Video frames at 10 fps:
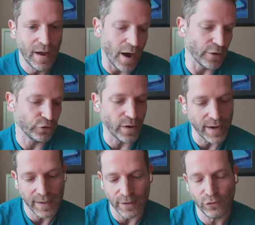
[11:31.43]
are
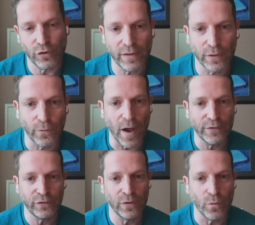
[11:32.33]
trying to construct their
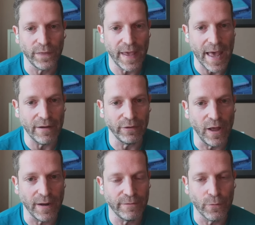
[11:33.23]
roster and what they have a
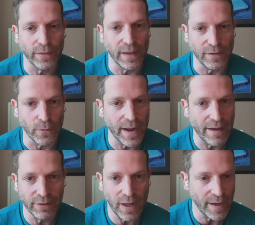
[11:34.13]
lot of and what they don't
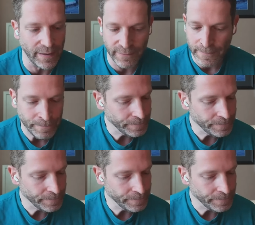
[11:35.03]
have a lot of,